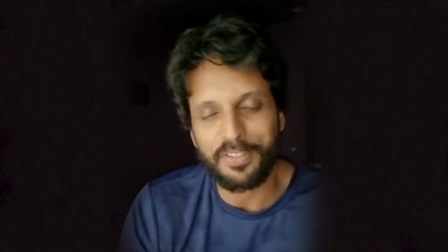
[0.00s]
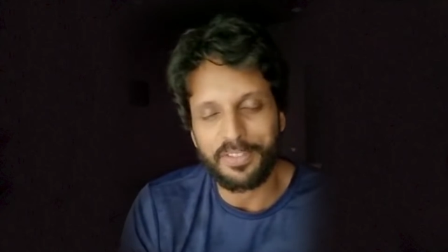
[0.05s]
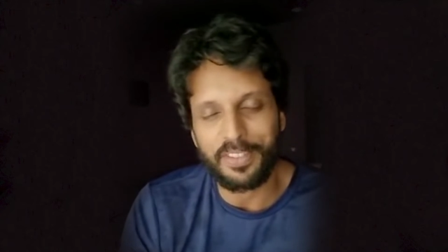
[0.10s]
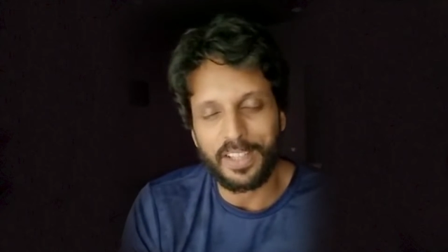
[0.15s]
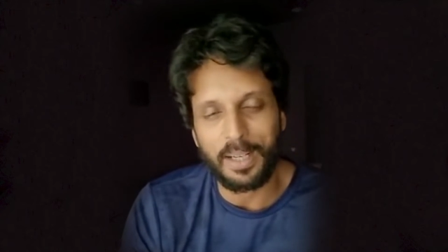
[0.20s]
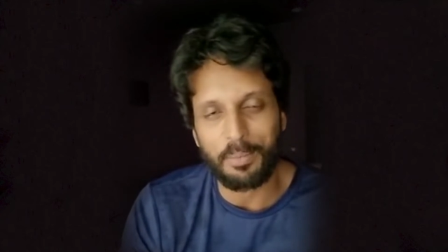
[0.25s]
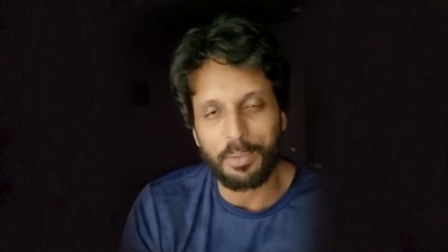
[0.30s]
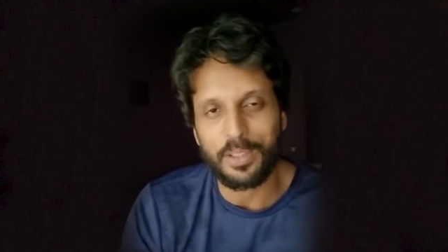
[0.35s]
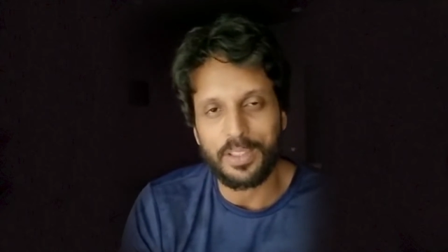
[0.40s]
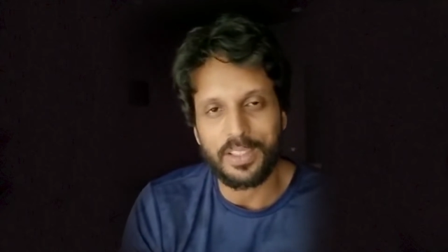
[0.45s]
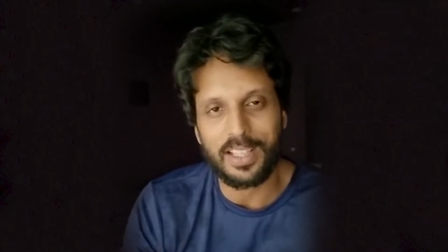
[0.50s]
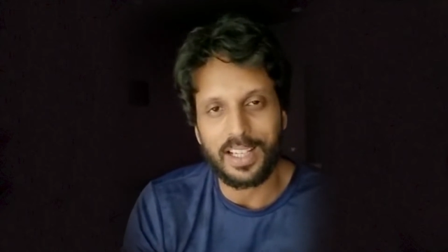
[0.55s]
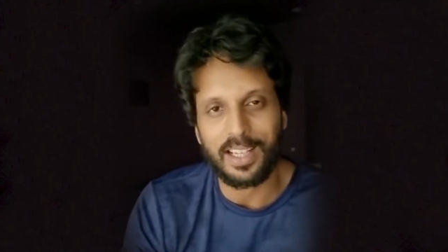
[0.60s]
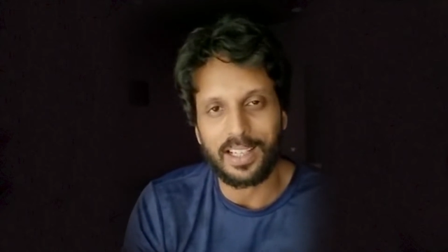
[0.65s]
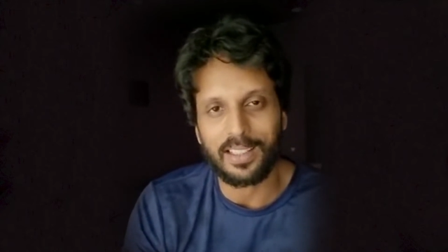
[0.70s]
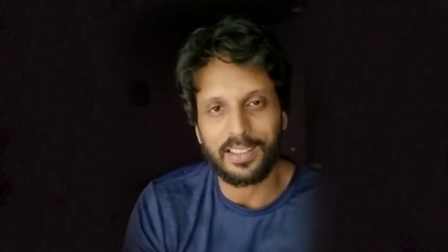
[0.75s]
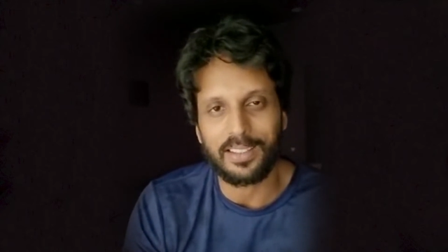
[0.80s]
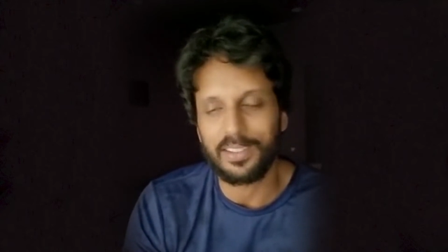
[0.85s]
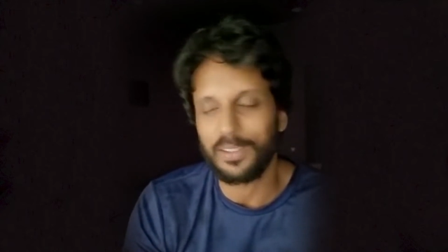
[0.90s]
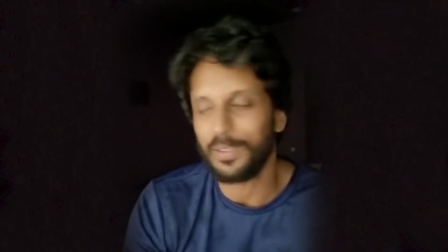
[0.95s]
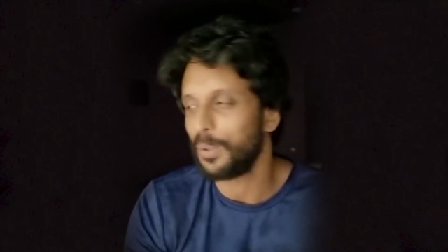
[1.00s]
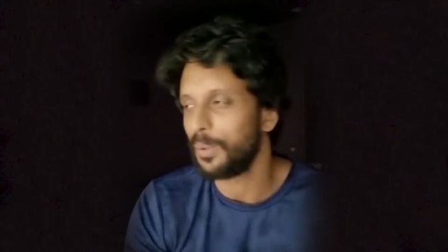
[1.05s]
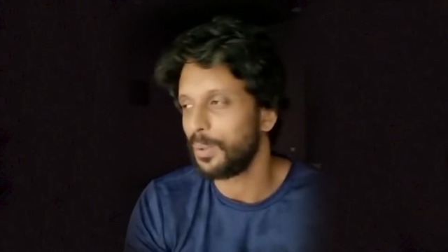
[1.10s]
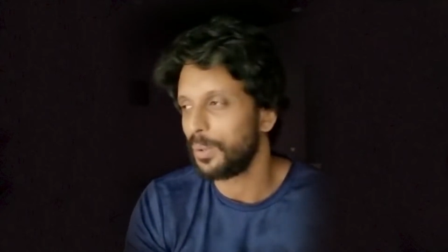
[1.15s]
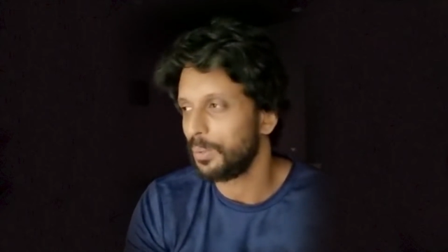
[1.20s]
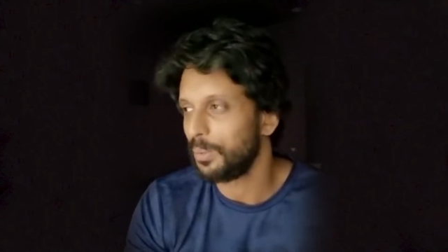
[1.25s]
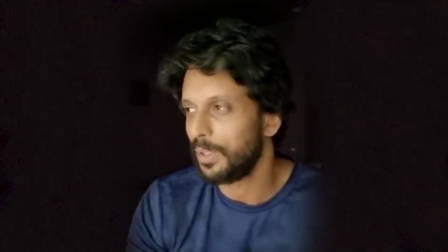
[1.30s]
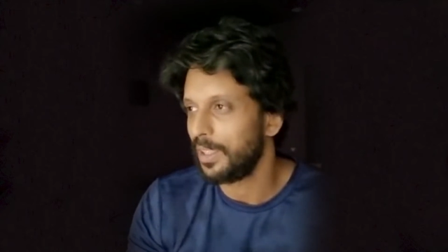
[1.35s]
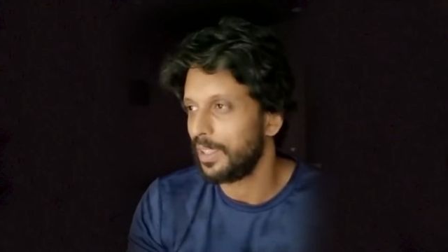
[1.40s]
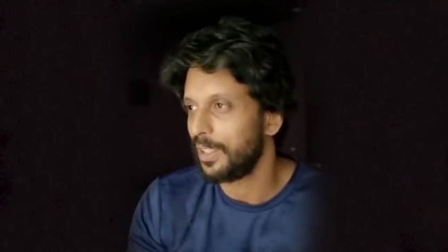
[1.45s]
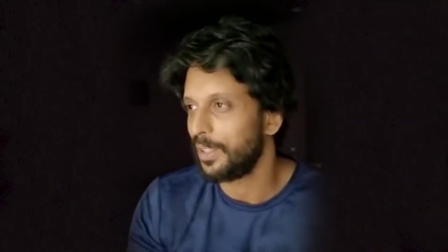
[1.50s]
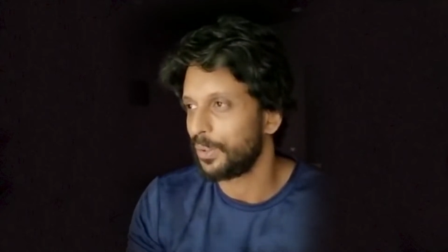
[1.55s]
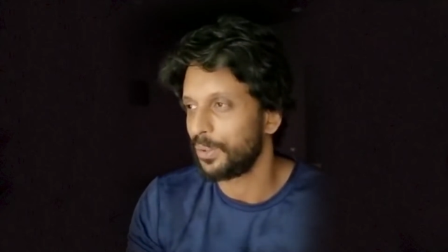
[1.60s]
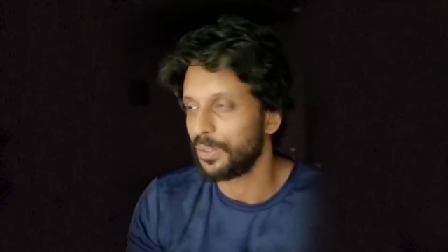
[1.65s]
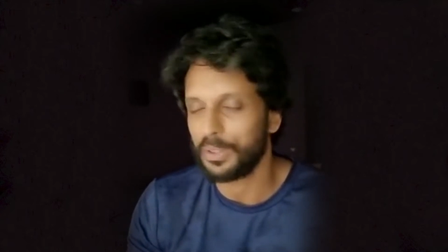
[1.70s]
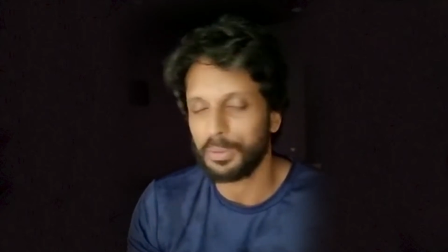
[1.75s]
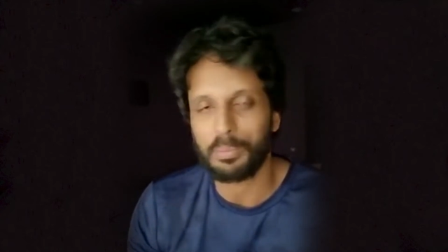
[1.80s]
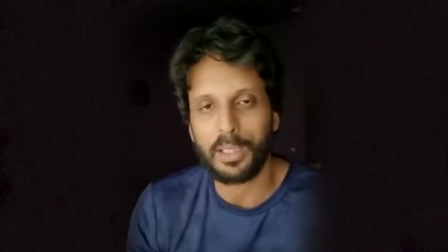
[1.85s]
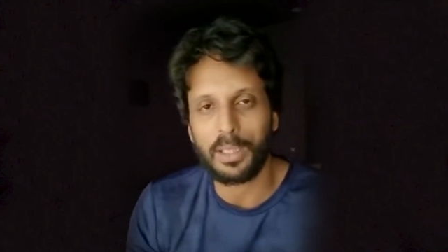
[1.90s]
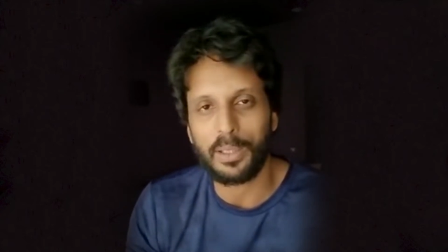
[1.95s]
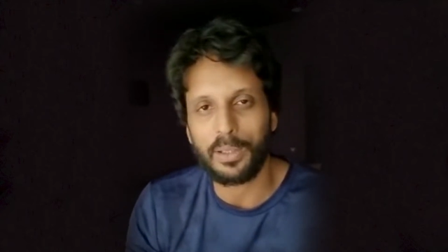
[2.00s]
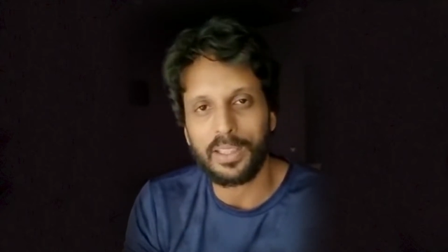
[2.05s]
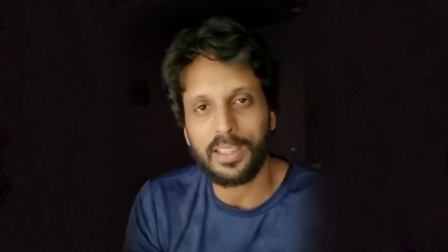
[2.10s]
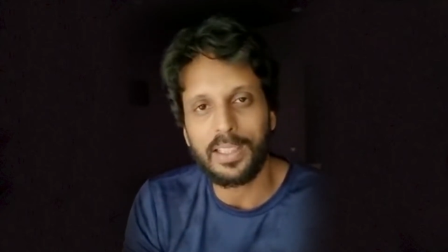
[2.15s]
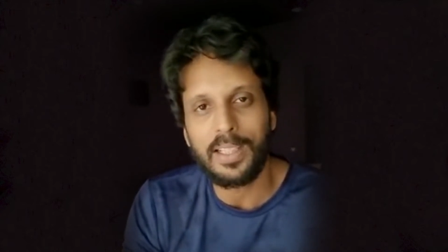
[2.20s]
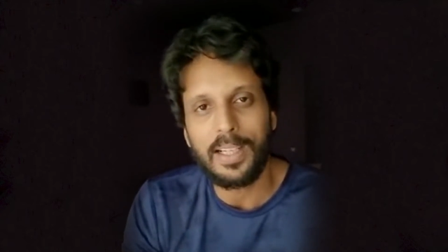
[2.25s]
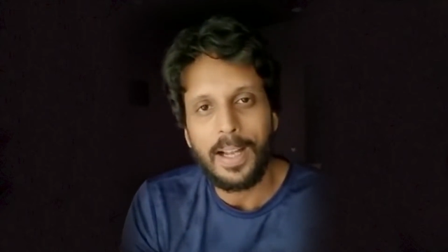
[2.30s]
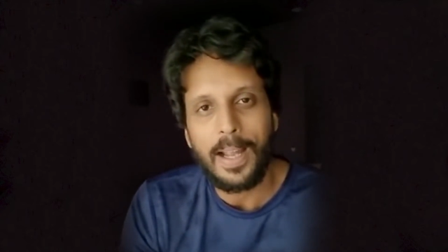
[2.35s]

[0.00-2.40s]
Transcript: a fabulous actor. The whole world knows about it.